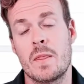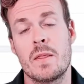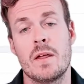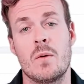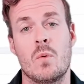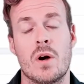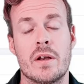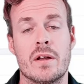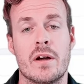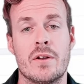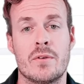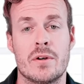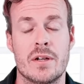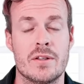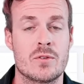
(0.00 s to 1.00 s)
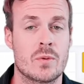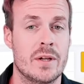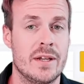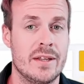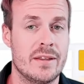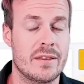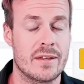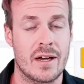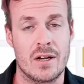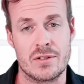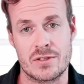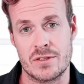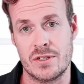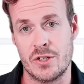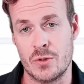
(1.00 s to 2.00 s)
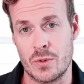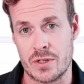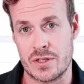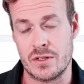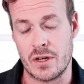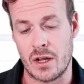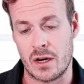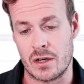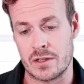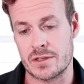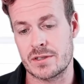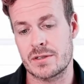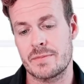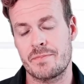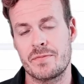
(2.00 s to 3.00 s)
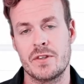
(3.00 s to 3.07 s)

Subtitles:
120,000 US dollars